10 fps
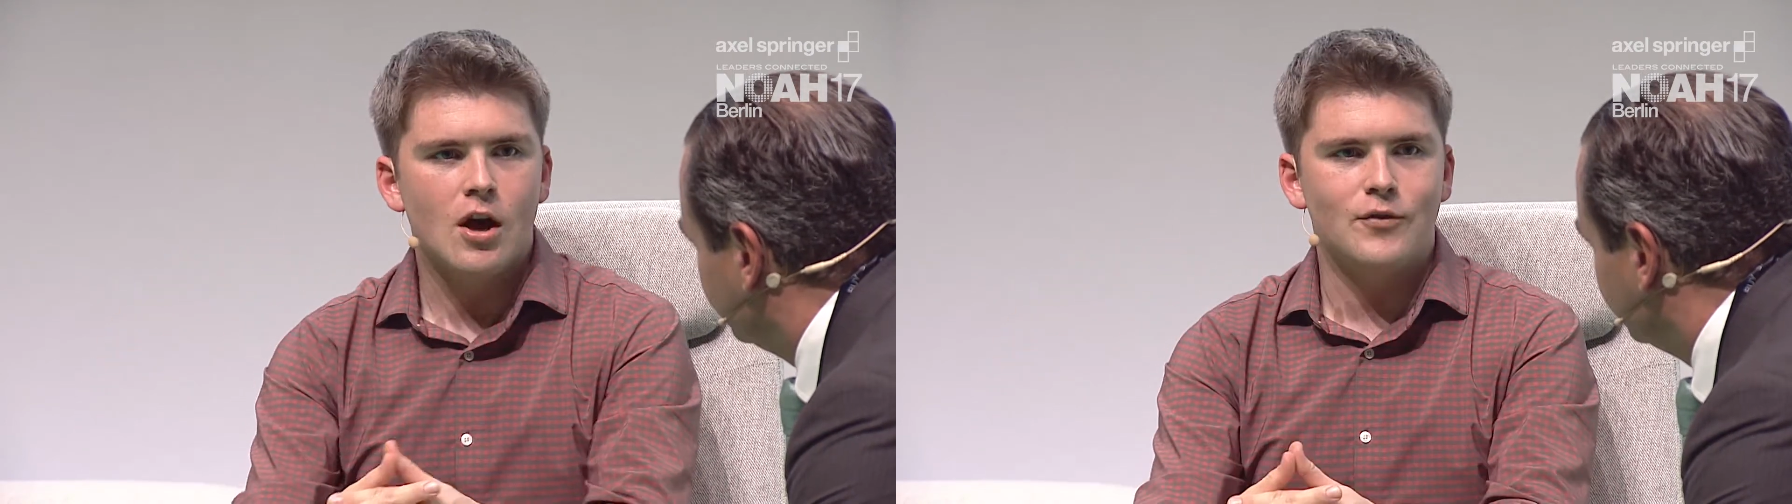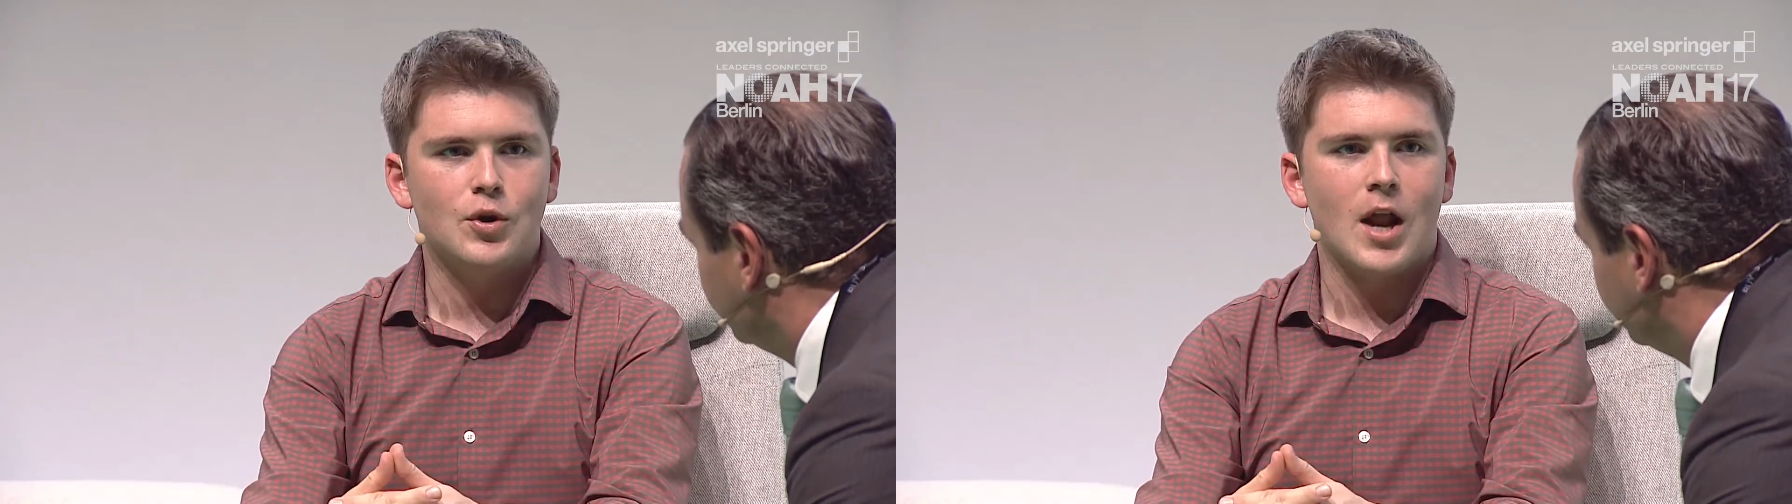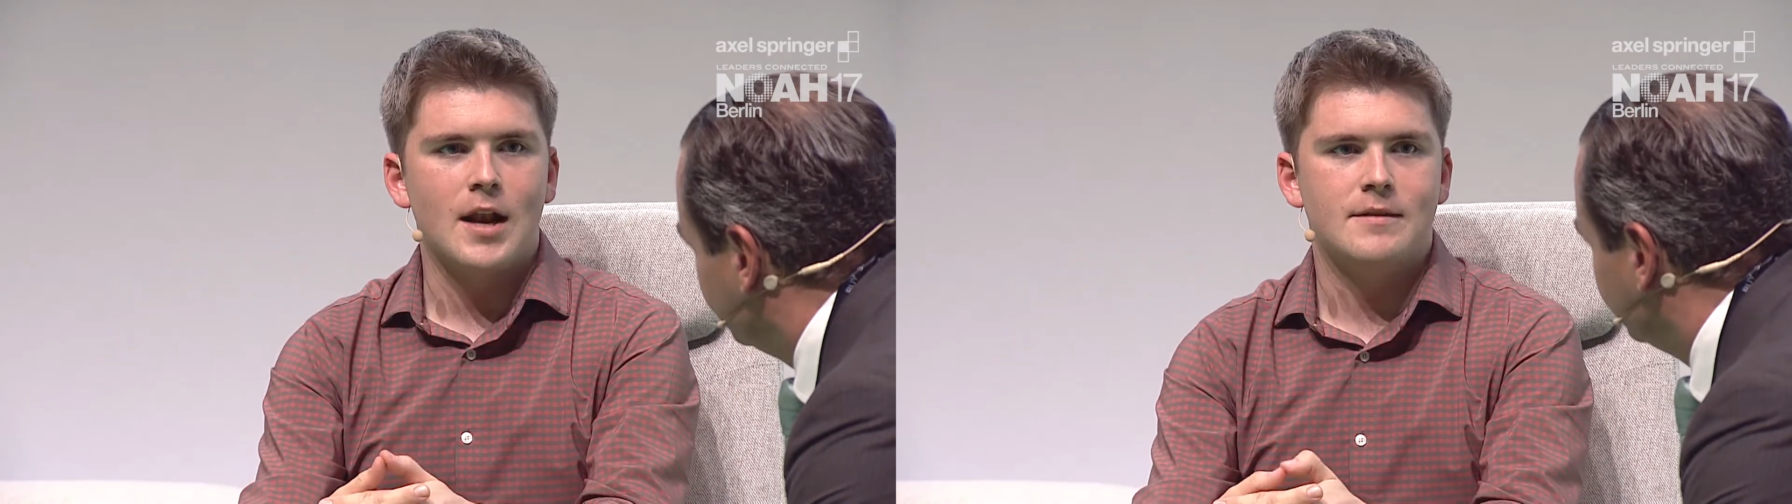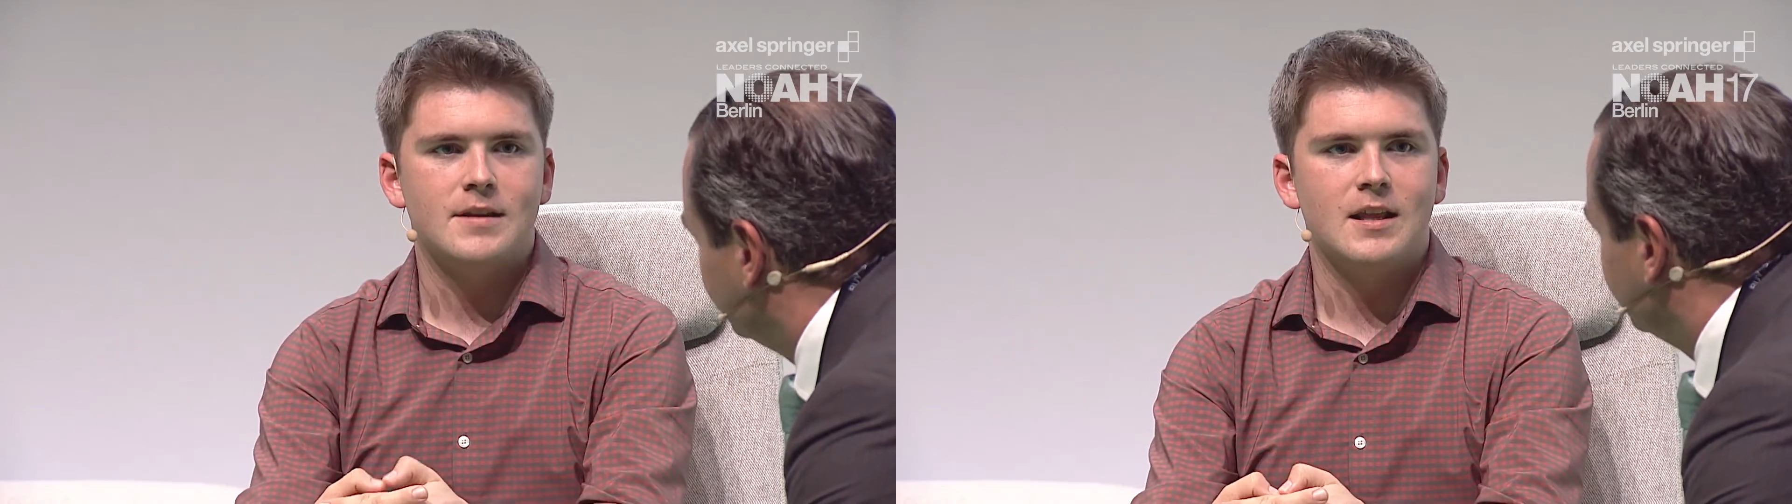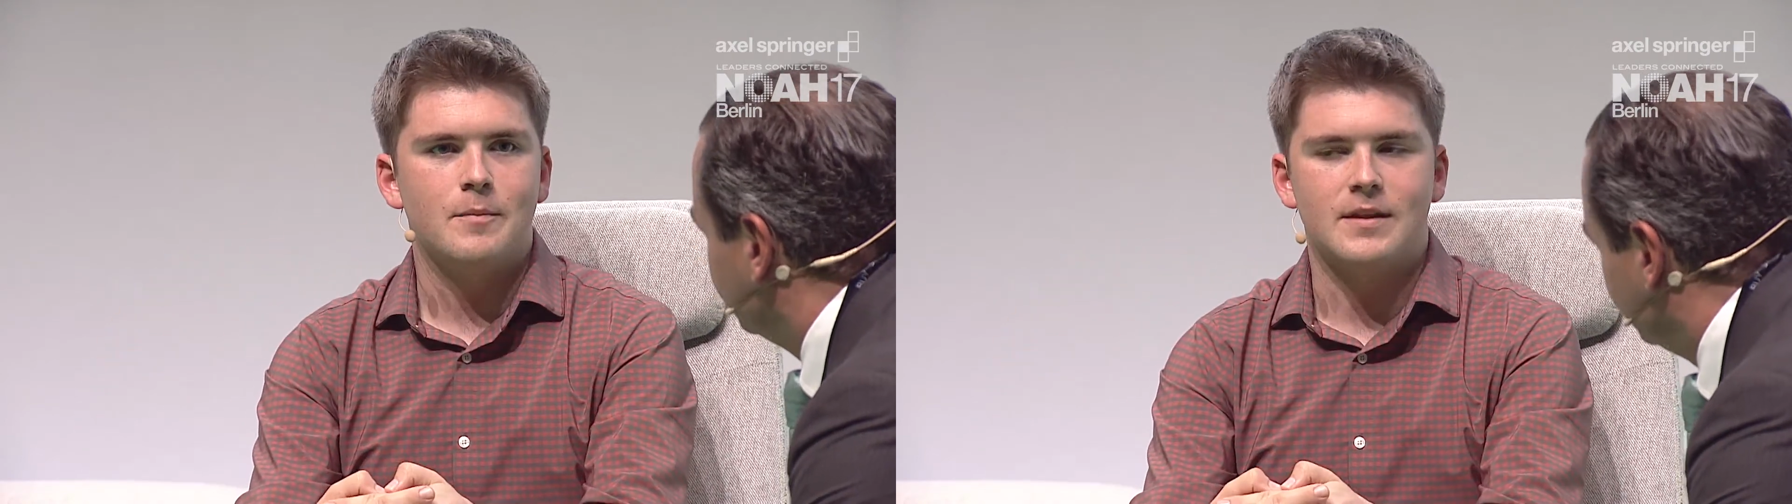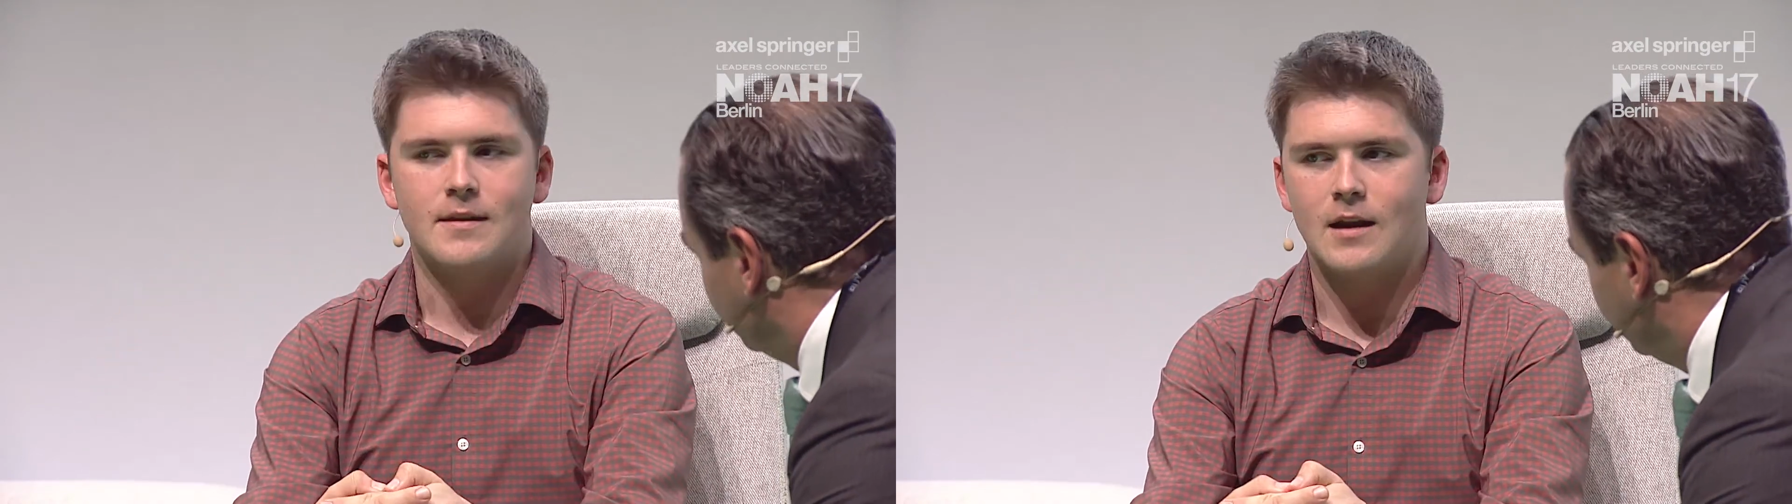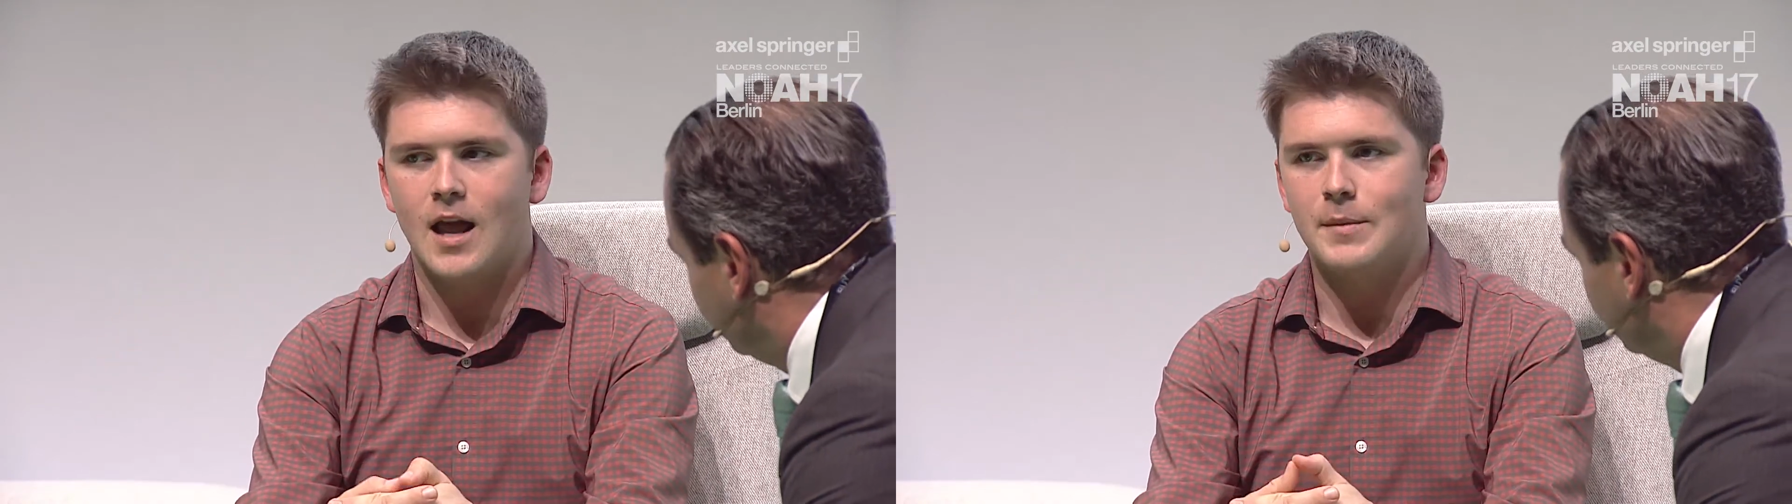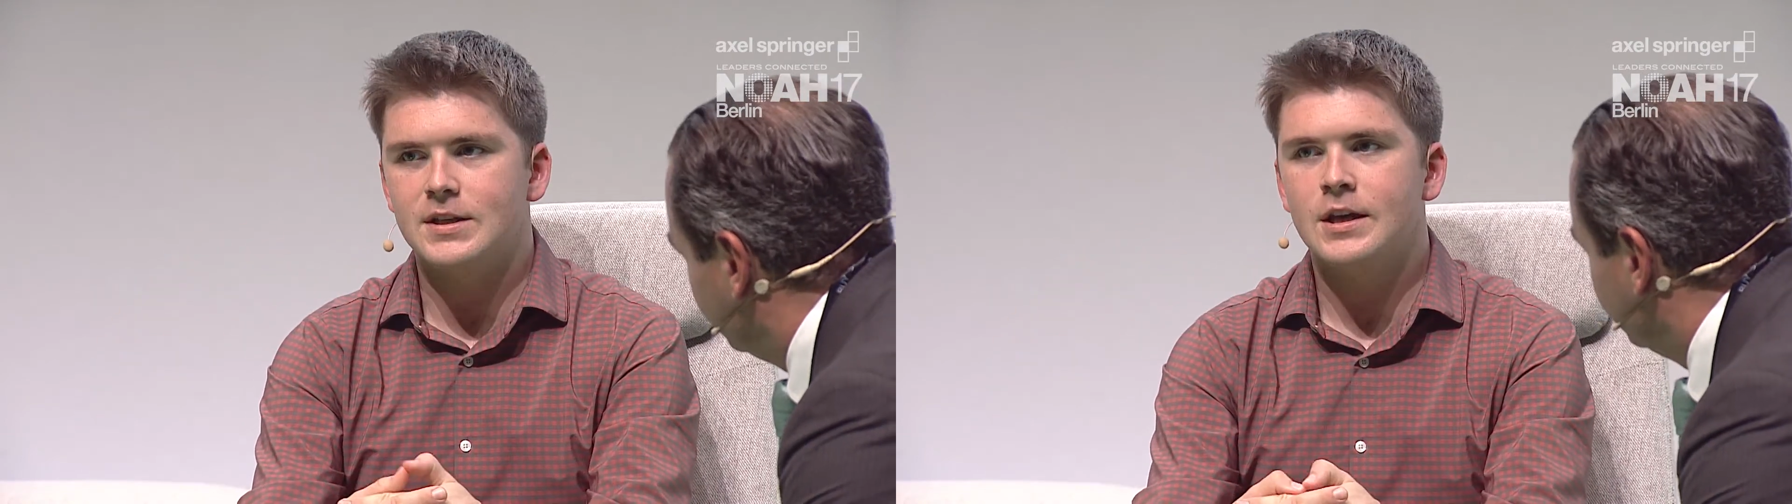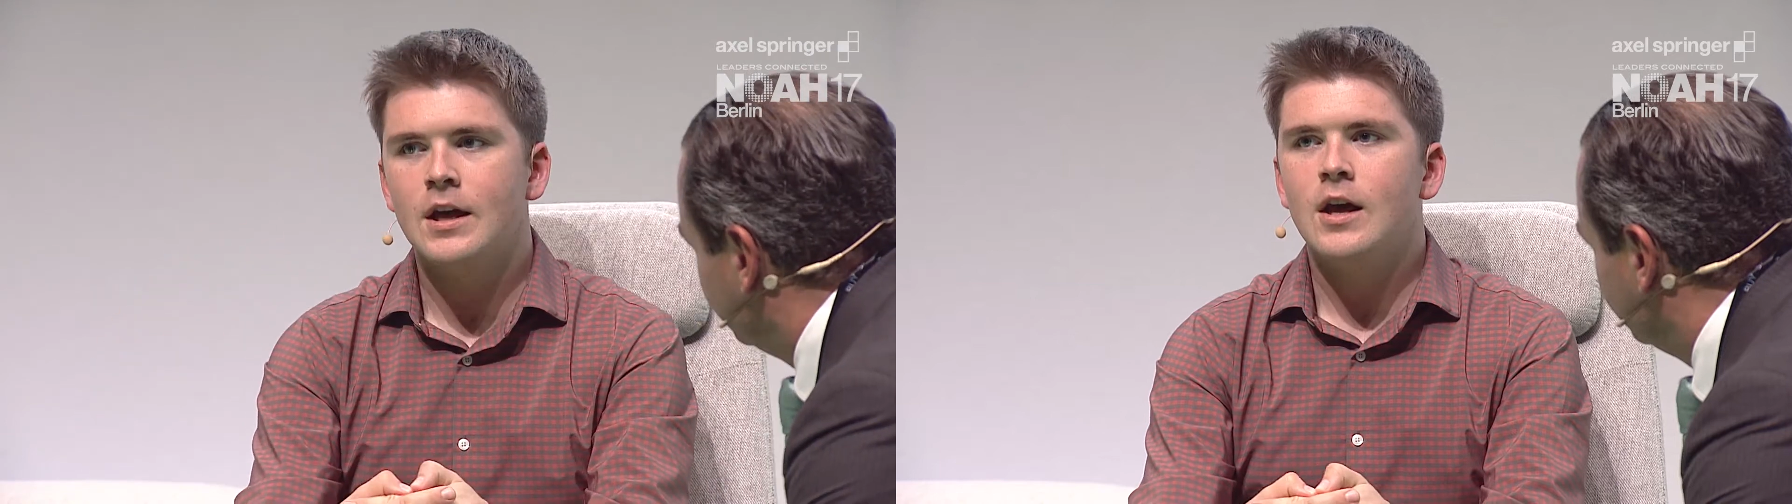of the United States business climate.